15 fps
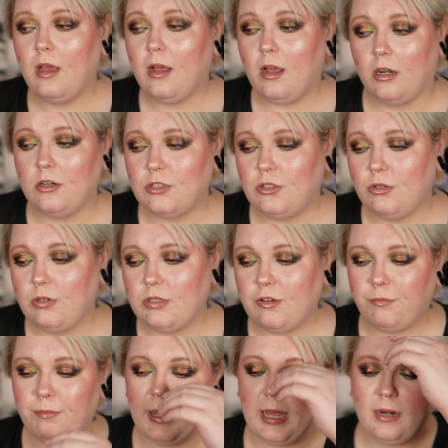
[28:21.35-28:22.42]
color stories
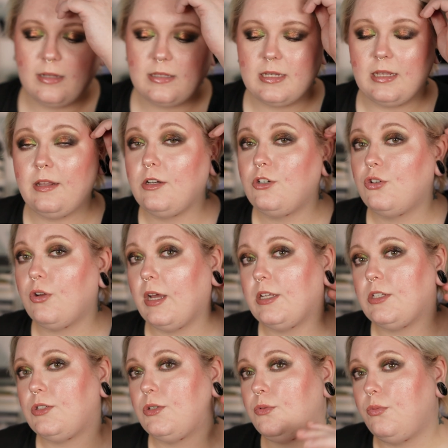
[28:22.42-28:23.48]
of palettes and then
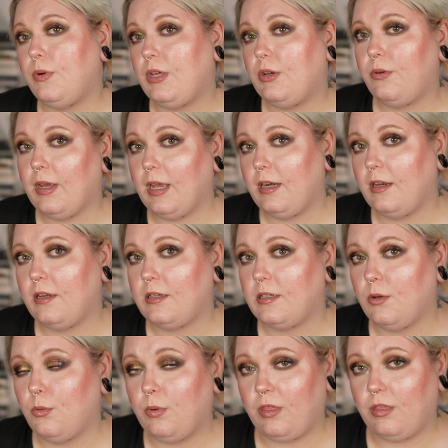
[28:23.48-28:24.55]
tried to recreate it
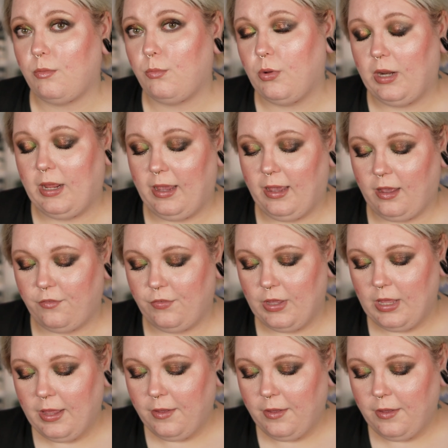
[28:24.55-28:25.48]
with what I have.